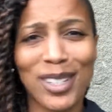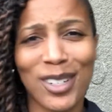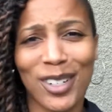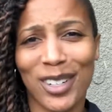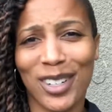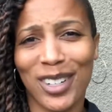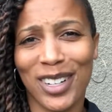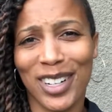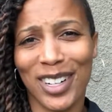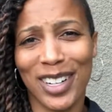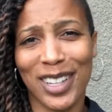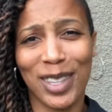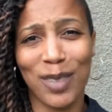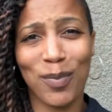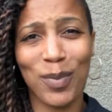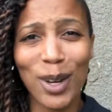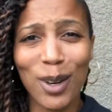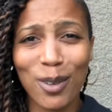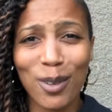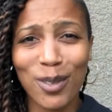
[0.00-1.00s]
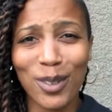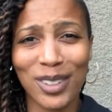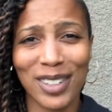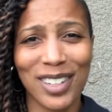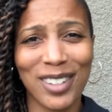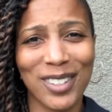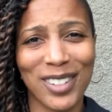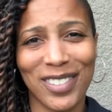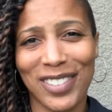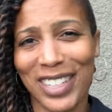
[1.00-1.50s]
turn on the bell for
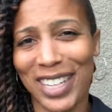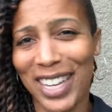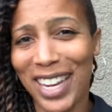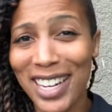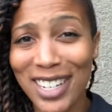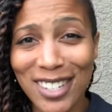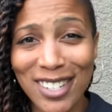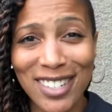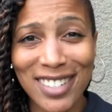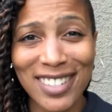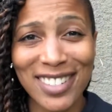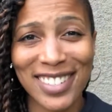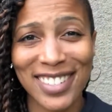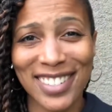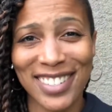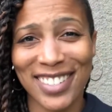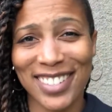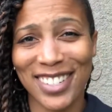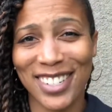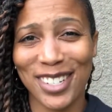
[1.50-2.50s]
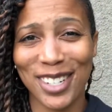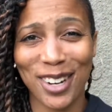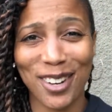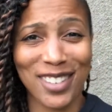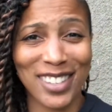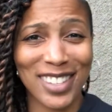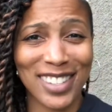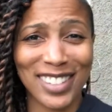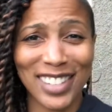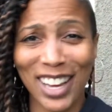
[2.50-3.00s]
notifications, and share
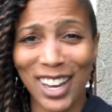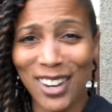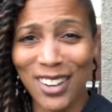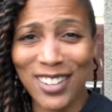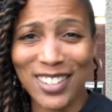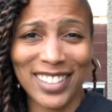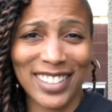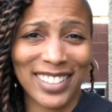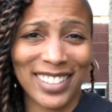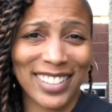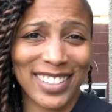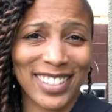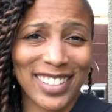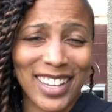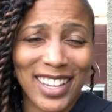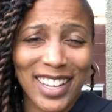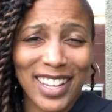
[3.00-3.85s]
this out, and